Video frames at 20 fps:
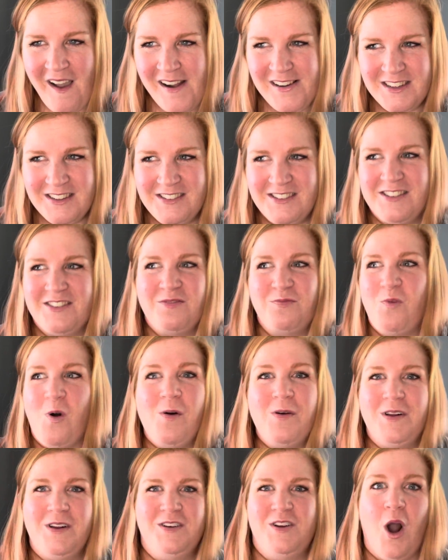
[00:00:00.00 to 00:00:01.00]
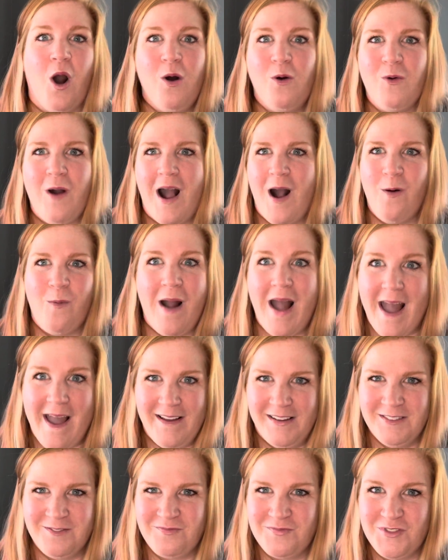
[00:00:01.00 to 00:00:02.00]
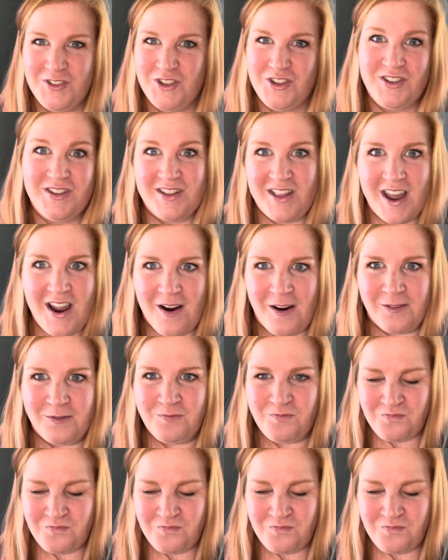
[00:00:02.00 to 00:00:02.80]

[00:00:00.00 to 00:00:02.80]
It just won't go away. It's just there.